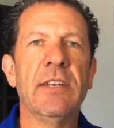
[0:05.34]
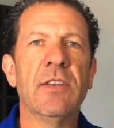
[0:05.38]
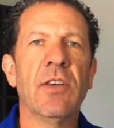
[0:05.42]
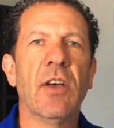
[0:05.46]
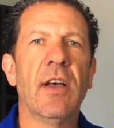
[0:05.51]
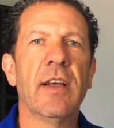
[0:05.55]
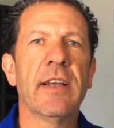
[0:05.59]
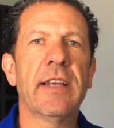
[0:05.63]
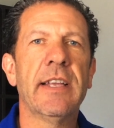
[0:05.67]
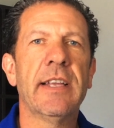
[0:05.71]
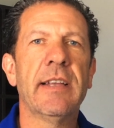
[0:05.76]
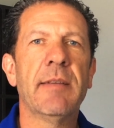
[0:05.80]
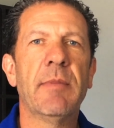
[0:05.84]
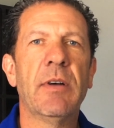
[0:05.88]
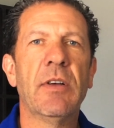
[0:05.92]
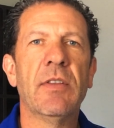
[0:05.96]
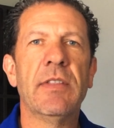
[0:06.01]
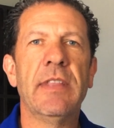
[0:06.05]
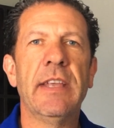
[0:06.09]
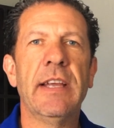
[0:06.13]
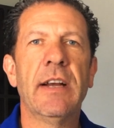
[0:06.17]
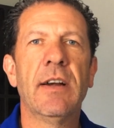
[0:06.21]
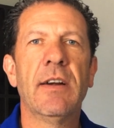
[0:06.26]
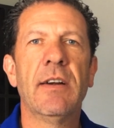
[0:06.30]
talking
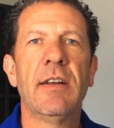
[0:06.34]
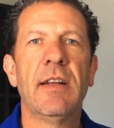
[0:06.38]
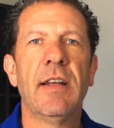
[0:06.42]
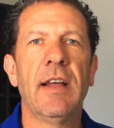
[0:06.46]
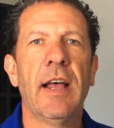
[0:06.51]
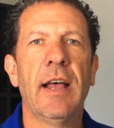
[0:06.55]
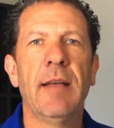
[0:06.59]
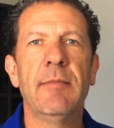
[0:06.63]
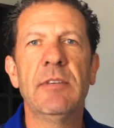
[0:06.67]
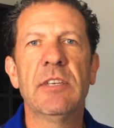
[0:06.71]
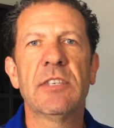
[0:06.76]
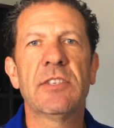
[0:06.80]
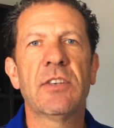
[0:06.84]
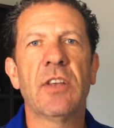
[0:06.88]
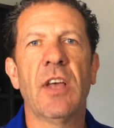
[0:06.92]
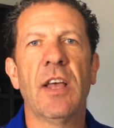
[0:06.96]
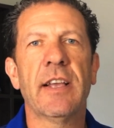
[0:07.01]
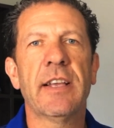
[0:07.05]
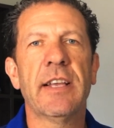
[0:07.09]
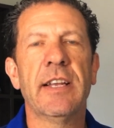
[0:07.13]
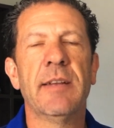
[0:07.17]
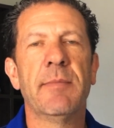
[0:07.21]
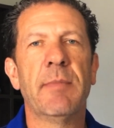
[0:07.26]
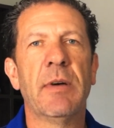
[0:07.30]
about there? I'm just
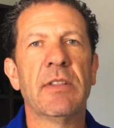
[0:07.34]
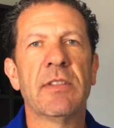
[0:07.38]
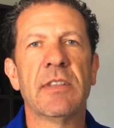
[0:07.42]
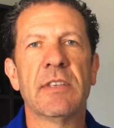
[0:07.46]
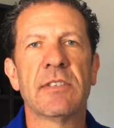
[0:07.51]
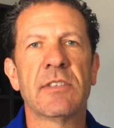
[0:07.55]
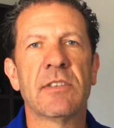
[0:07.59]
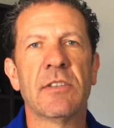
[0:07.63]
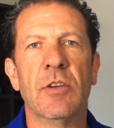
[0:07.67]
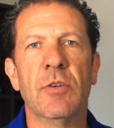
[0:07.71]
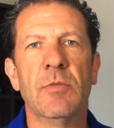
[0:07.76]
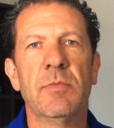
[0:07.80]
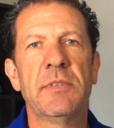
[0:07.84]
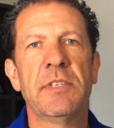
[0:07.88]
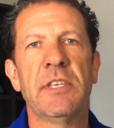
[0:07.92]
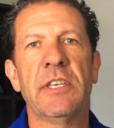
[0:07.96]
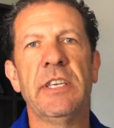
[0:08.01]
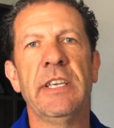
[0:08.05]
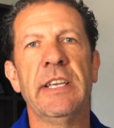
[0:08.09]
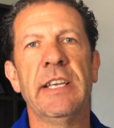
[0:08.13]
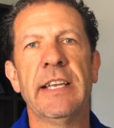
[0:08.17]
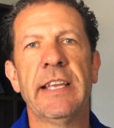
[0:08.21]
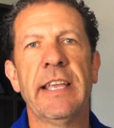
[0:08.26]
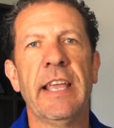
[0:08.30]
talking about the slopes that
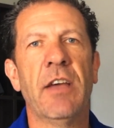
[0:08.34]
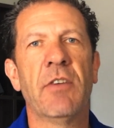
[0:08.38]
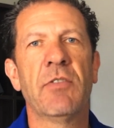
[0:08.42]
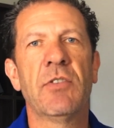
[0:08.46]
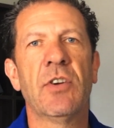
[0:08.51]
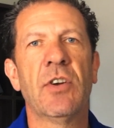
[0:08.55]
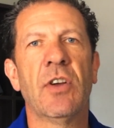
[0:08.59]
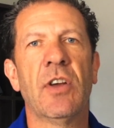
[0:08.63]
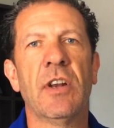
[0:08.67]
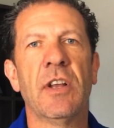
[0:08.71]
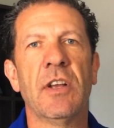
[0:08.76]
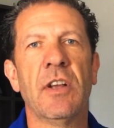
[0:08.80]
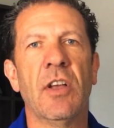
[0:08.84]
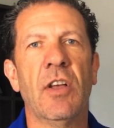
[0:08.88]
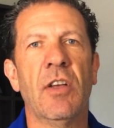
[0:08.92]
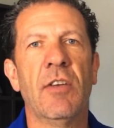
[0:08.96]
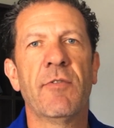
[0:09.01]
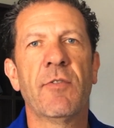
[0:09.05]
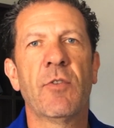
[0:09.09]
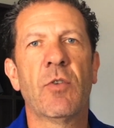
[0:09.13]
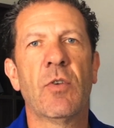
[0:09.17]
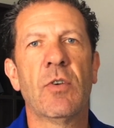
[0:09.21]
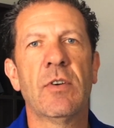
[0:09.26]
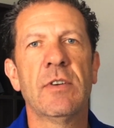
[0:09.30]
you encounter on a
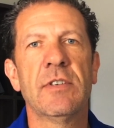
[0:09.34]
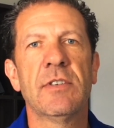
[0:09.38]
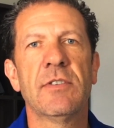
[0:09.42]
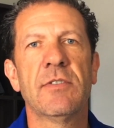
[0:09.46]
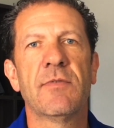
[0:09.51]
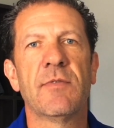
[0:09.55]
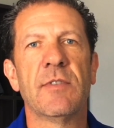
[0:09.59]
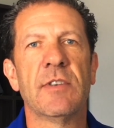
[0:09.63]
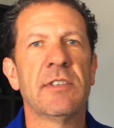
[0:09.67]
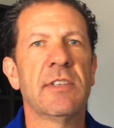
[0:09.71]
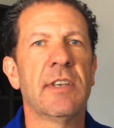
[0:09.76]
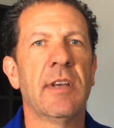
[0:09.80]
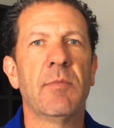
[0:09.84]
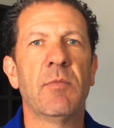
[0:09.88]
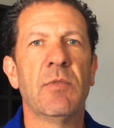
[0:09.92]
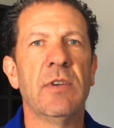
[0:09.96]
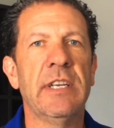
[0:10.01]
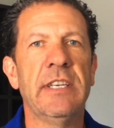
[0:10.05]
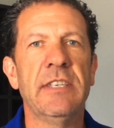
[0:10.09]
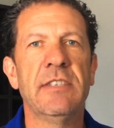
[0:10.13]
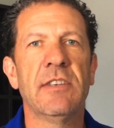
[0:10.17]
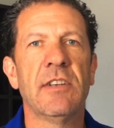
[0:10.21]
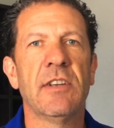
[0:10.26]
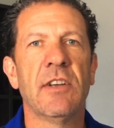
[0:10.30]
golf course. For some
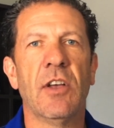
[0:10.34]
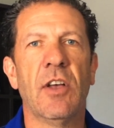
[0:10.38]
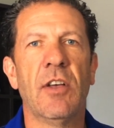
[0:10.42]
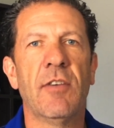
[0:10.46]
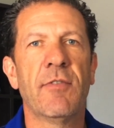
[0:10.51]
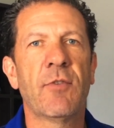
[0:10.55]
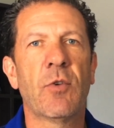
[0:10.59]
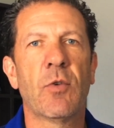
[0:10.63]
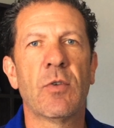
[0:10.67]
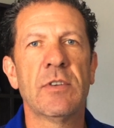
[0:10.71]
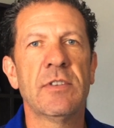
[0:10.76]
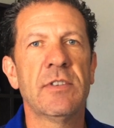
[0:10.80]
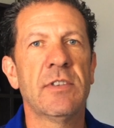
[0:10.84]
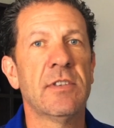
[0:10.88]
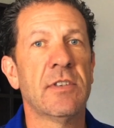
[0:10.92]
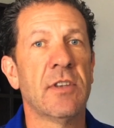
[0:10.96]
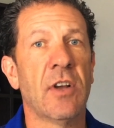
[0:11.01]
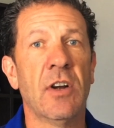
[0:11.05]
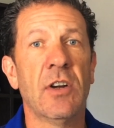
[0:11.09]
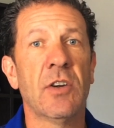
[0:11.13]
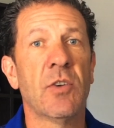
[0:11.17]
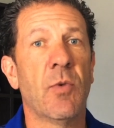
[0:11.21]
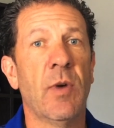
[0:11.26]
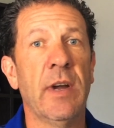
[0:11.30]
reason, golf courses
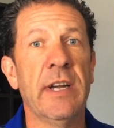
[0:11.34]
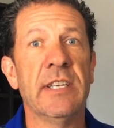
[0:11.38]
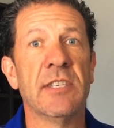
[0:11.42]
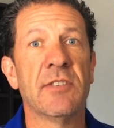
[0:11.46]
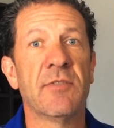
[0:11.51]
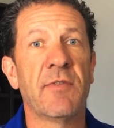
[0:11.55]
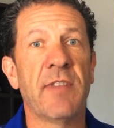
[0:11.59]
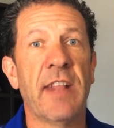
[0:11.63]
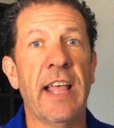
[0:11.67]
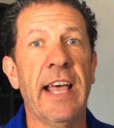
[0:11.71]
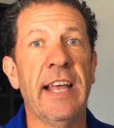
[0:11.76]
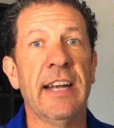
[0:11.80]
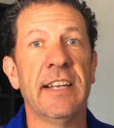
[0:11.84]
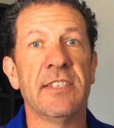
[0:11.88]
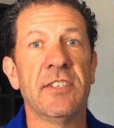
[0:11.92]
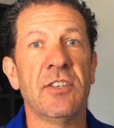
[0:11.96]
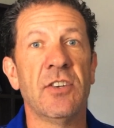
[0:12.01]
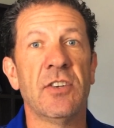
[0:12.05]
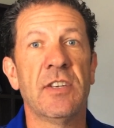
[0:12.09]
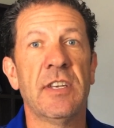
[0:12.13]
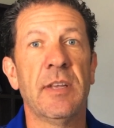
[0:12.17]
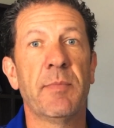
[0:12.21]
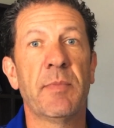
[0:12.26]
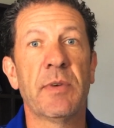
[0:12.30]
aren't quite as flat as
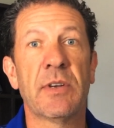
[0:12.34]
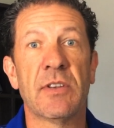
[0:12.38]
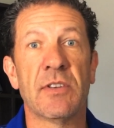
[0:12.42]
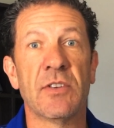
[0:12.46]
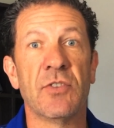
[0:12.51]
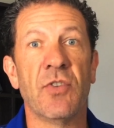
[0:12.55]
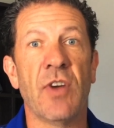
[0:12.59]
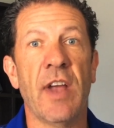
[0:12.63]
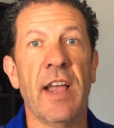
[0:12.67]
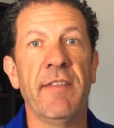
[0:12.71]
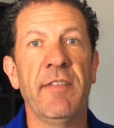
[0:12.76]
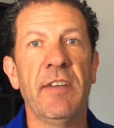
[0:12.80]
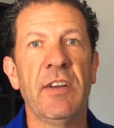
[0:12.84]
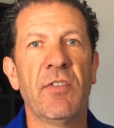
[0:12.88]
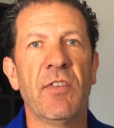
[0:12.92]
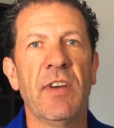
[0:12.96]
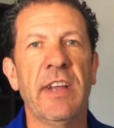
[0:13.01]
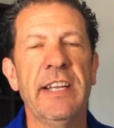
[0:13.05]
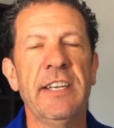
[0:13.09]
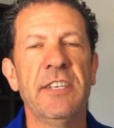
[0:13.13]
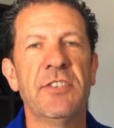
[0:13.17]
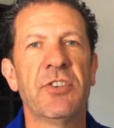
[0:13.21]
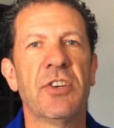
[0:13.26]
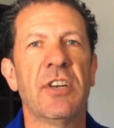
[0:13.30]
your typical driving
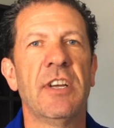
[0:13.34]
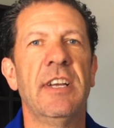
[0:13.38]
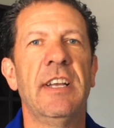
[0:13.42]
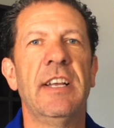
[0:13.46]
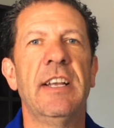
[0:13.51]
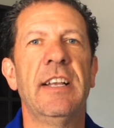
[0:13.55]
range.